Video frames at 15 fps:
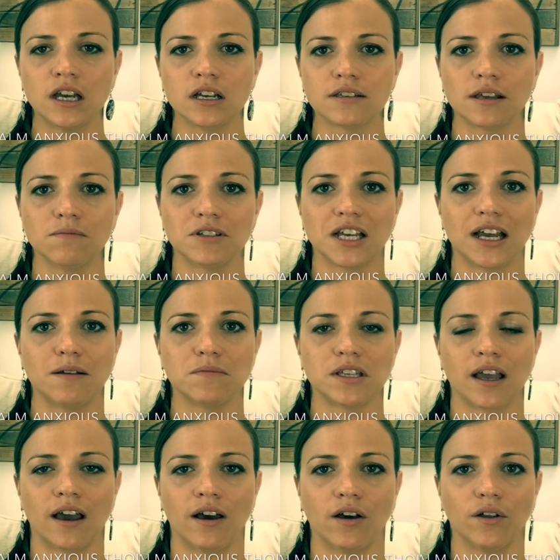Sometimes
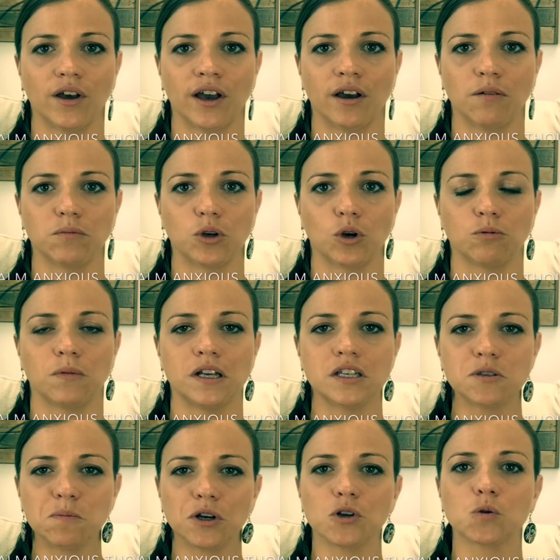I'll go to my
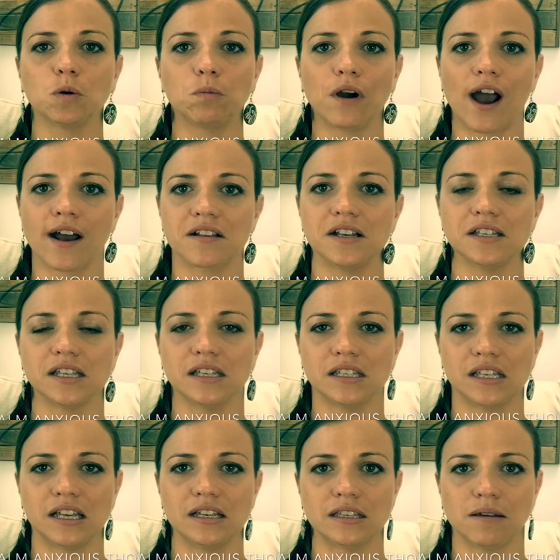spiritual practice and
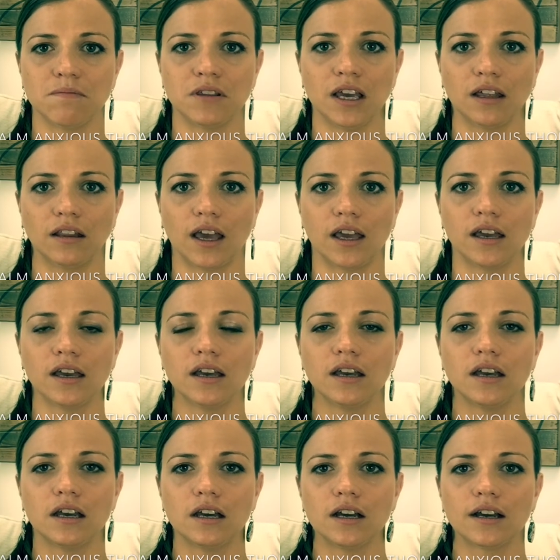say something like,
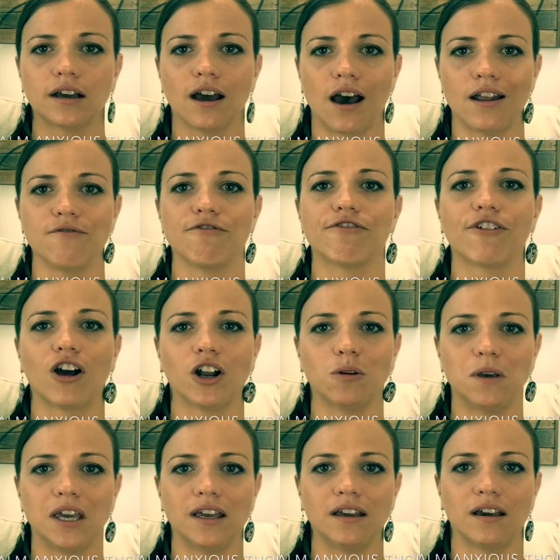God in front of
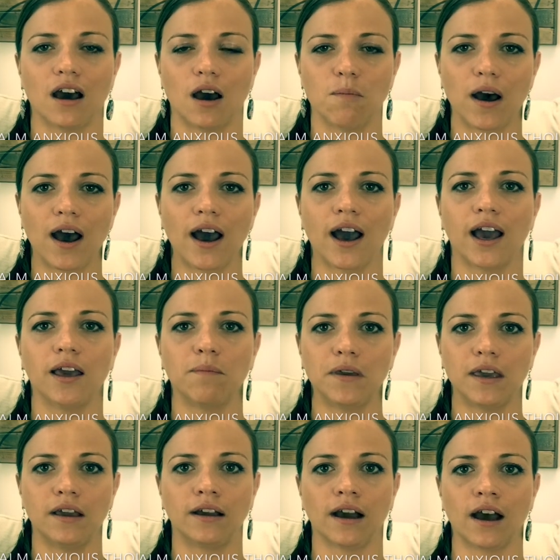me, God behind
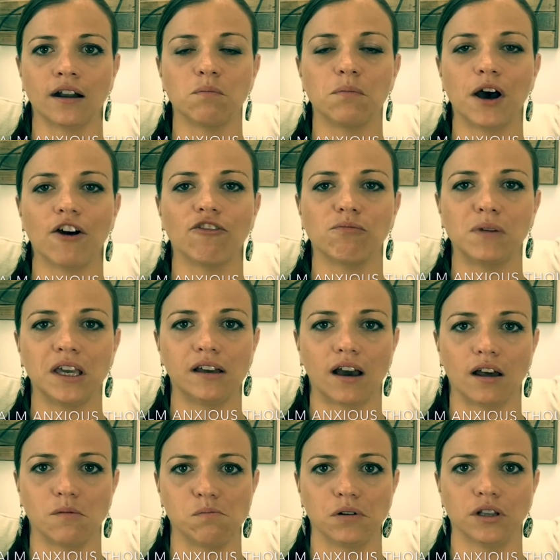me, God above me,
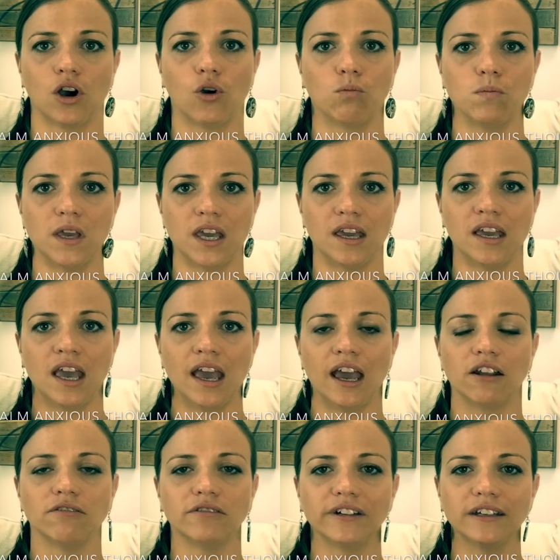God below me,
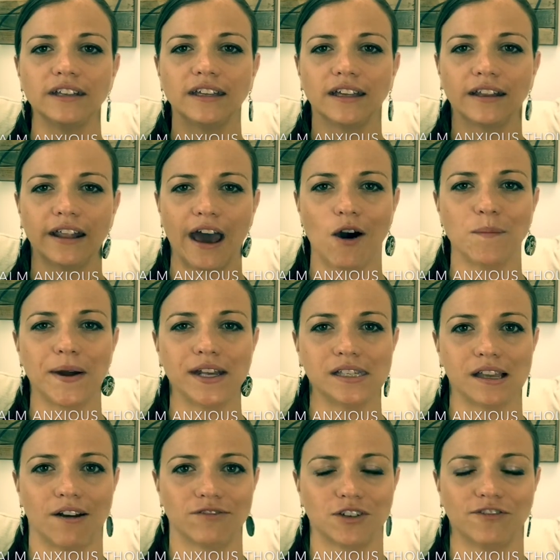and really allow
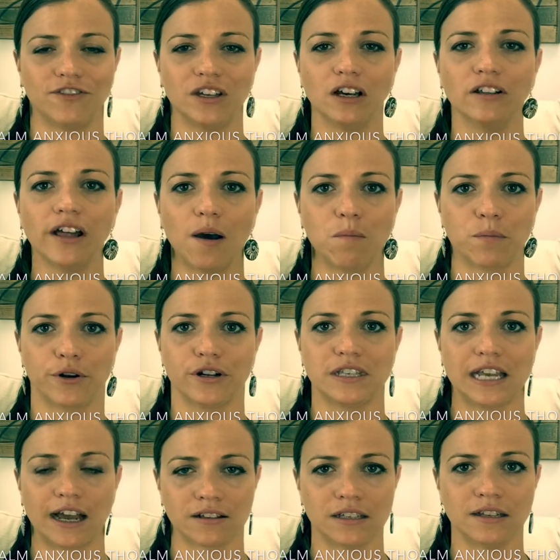myself to feel that
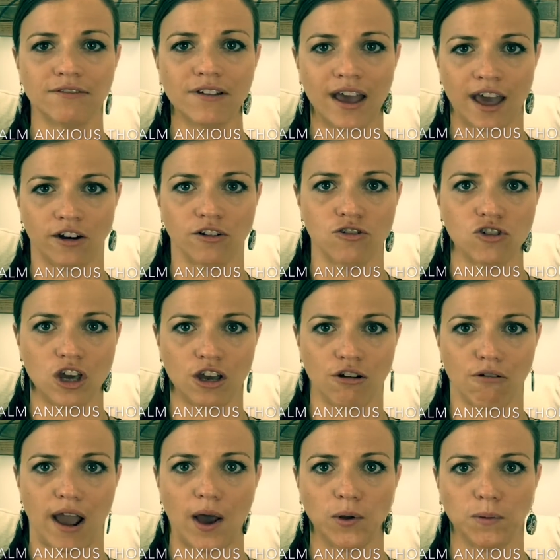protective energy
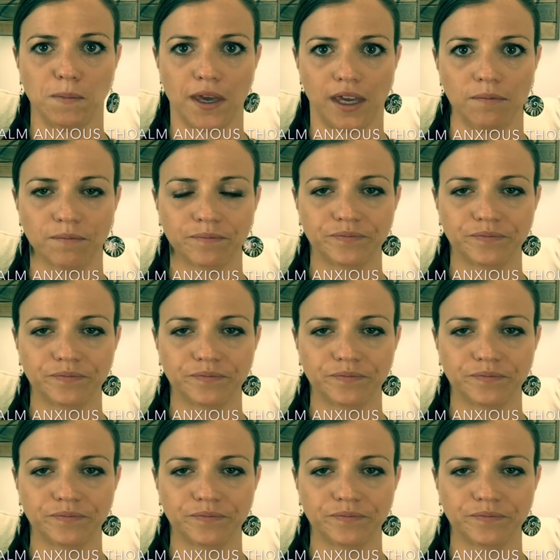around me.